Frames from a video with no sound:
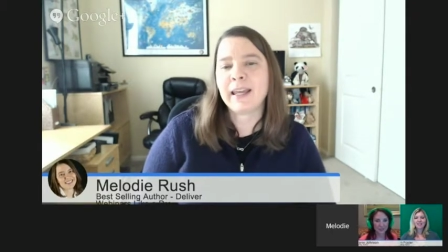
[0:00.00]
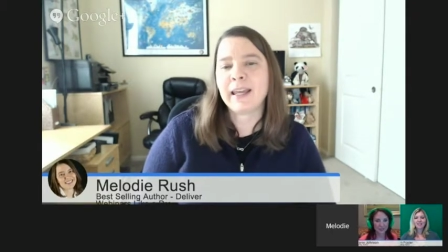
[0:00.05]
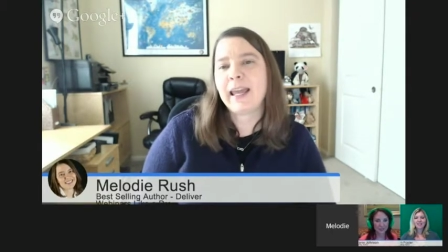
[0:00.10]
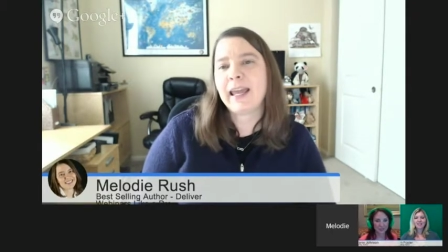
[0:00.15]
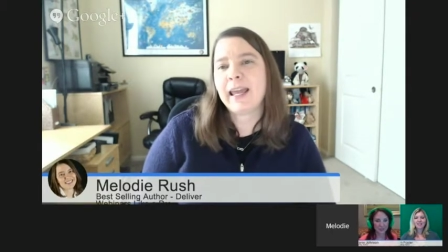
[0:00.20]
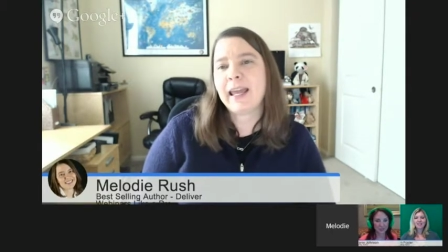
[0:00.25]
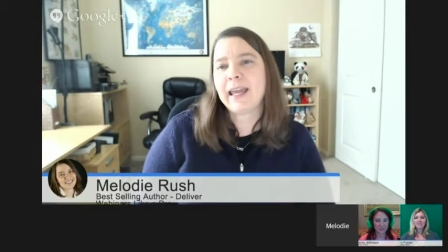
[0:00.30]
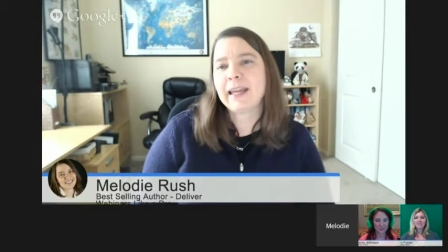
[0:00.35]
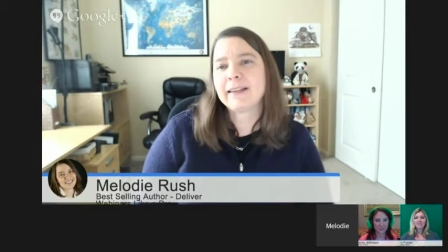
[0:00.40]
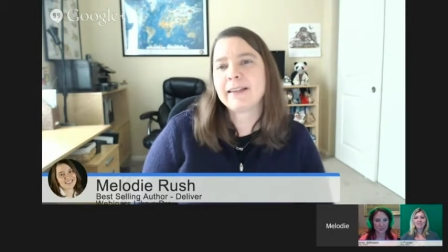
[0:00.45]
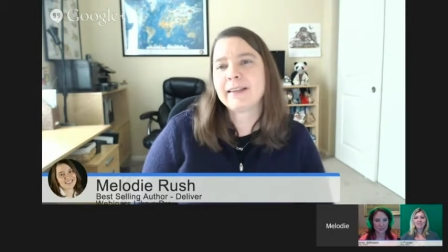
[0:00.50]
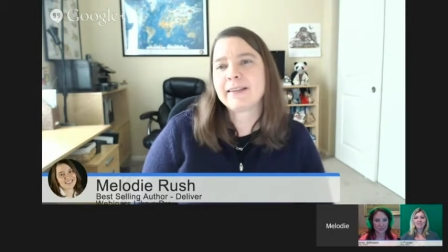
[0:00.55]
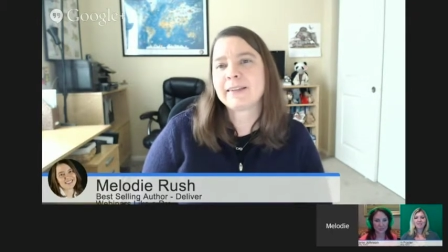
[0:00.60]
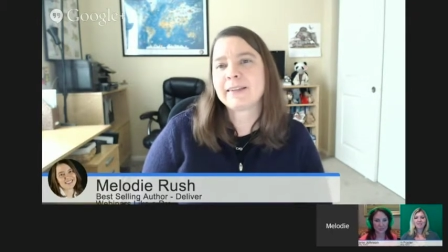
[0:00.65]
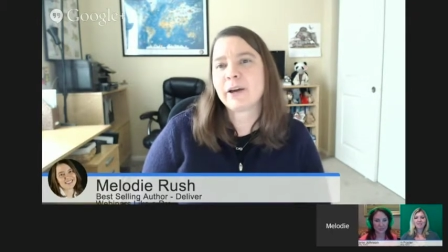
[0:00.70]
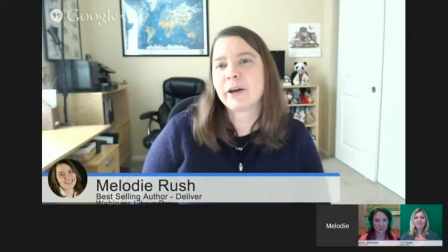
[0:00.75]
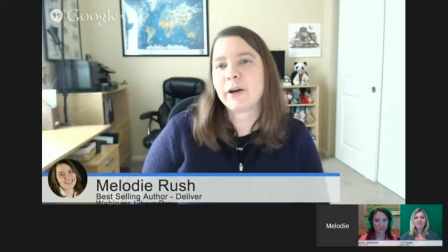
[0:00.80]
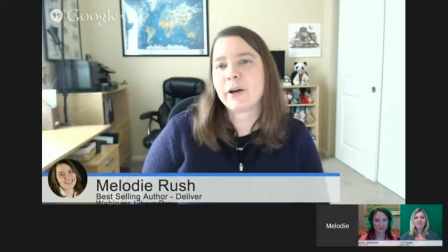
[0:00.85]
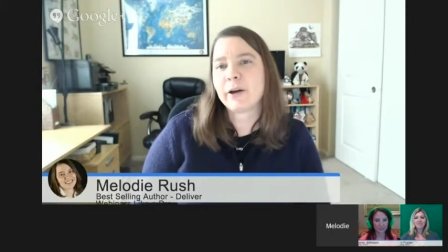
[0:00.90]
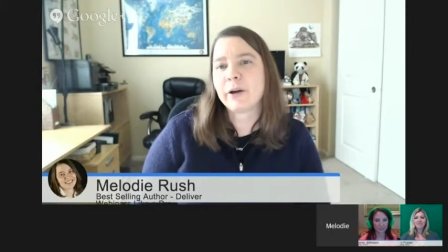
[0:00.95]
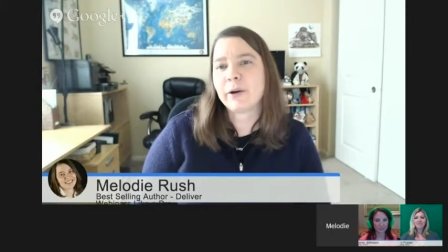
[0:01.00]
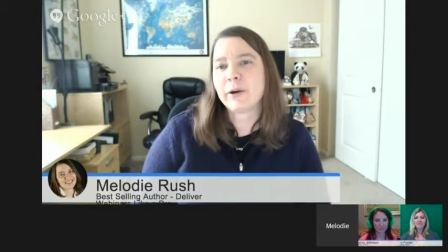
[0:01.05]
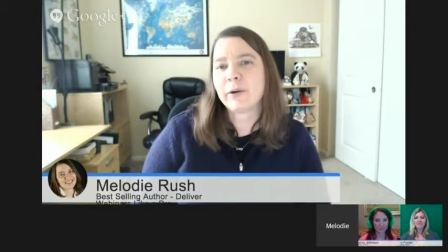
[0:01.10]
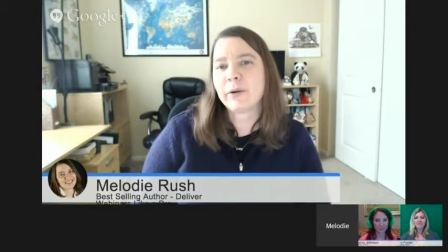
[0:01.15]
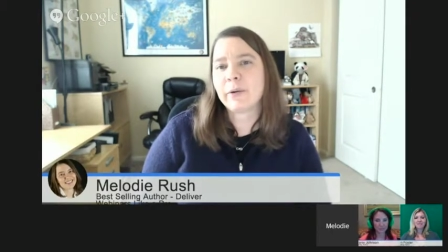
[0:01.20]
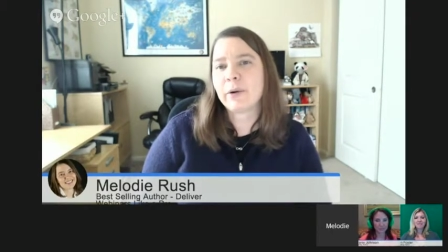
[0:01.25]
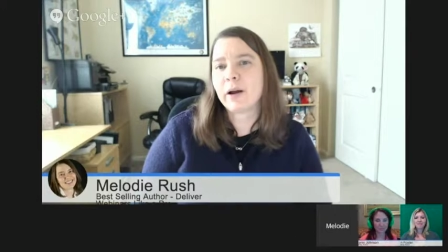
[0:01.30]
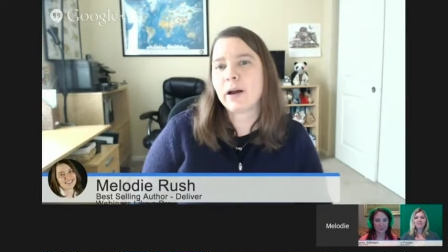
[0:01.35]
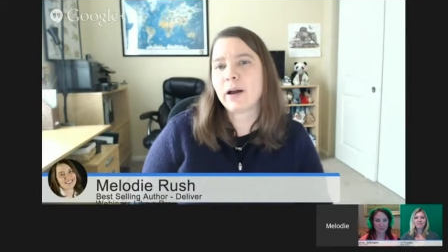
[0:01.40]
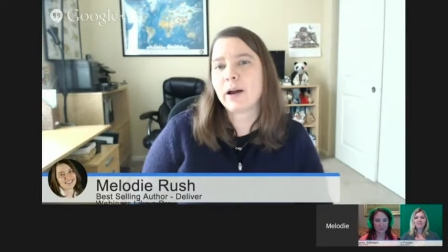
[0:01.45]
And
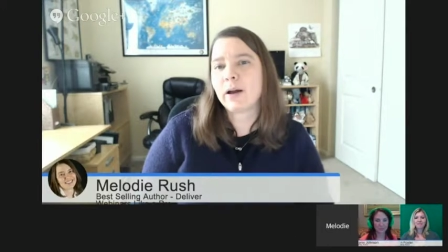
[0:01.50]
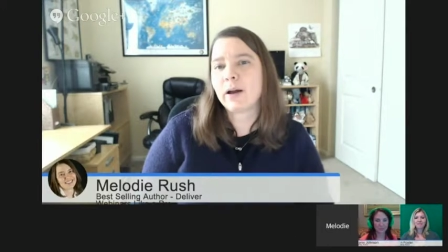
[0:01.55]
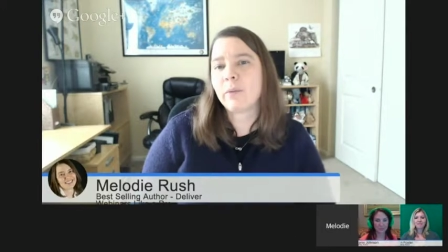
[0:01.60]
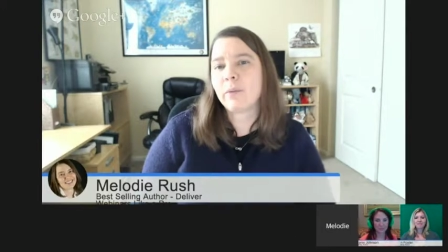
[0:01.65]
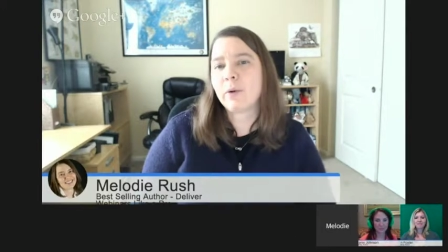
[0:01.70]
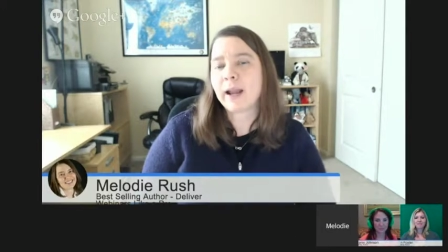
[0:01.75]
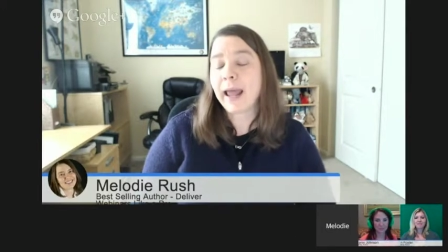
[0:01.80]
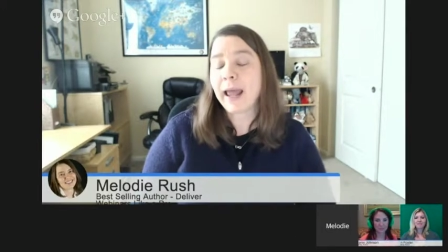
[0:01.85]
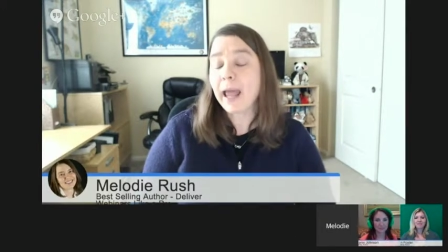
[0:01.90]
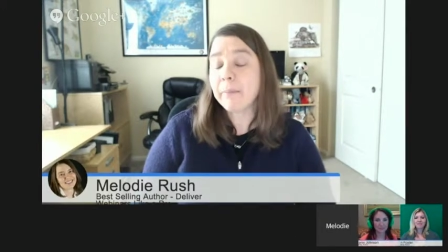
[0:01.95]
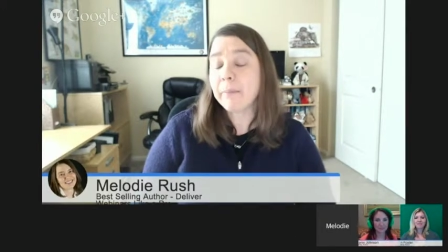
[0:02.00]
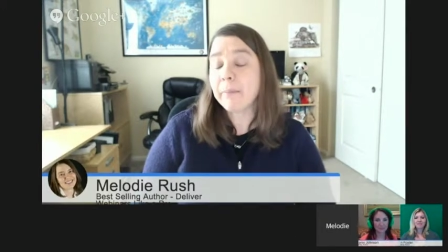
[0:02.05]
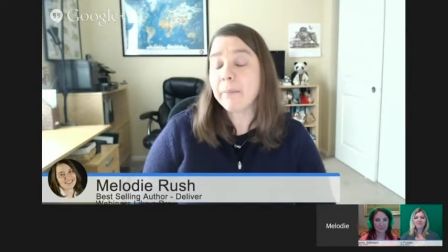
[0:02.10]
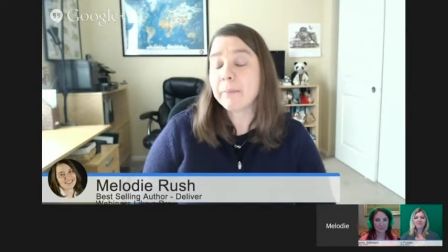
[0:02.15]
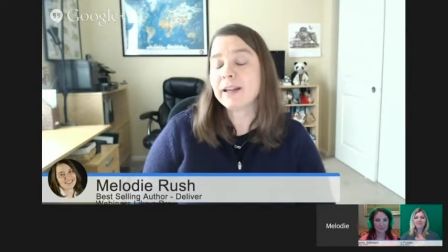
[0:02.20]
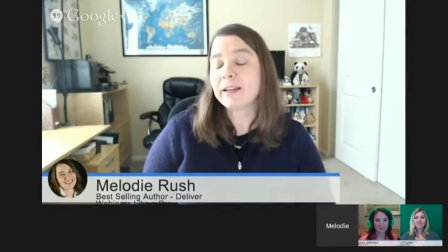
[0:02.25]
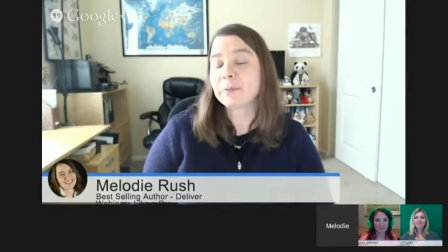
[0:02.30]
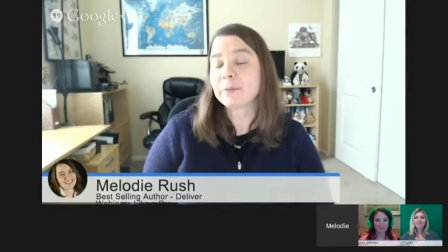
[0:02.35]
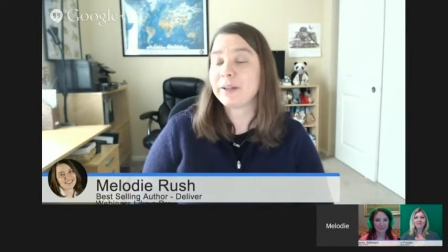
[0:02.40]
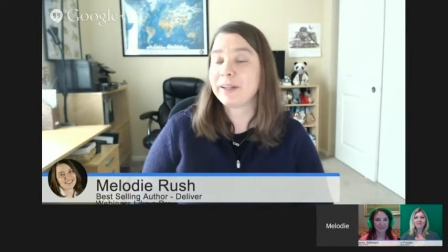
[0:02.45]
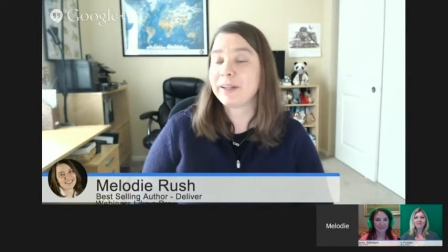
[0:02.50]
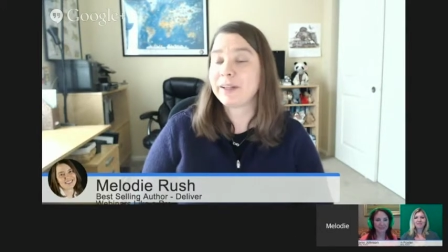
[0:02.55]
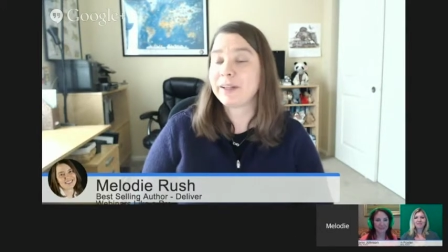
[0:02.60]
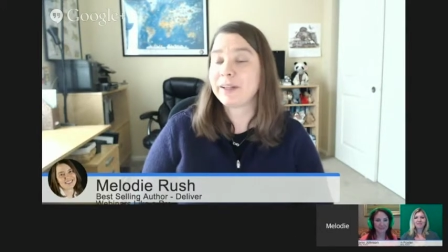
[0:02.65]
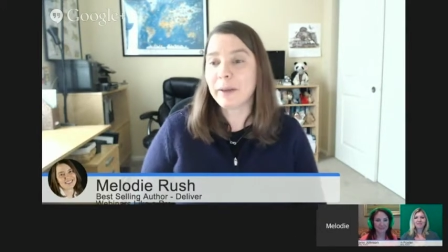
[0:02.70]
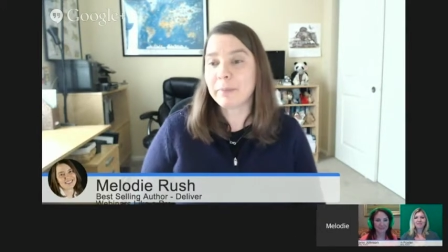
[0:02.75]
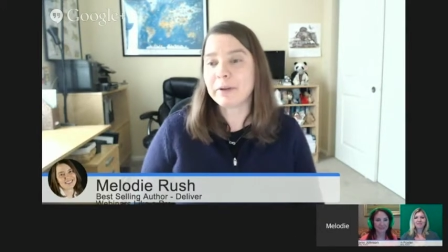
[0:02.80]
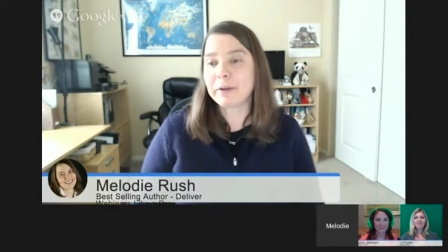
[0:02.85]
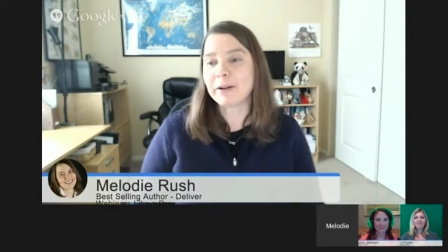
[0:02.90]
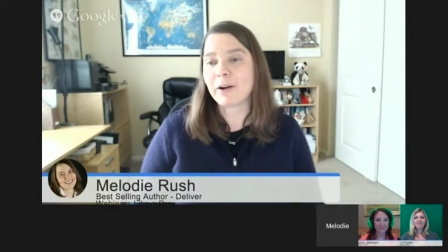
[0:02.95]
so what happened is we did a
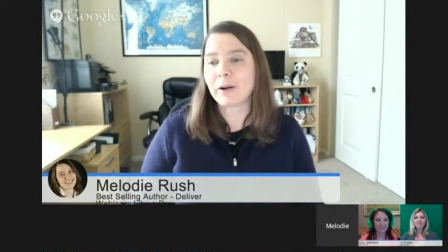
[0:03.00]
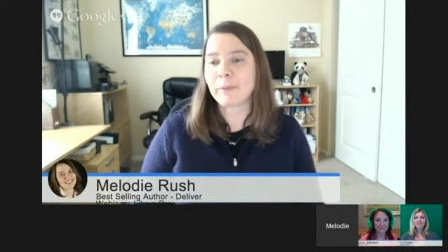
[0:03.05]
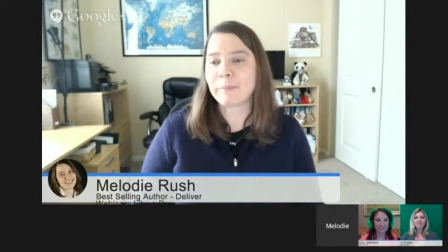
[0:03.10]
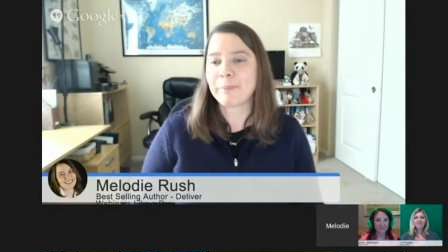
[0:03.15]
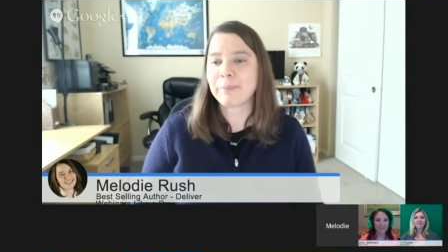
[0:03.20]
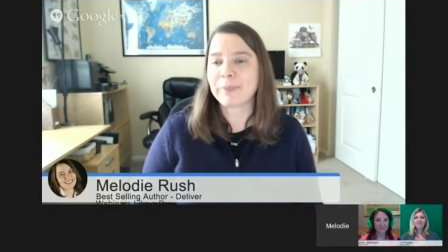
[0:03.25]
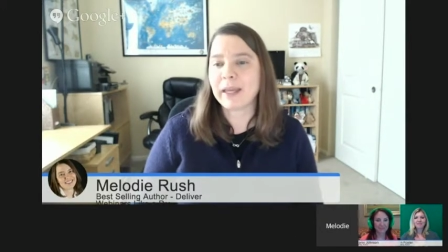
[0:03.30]
webinar,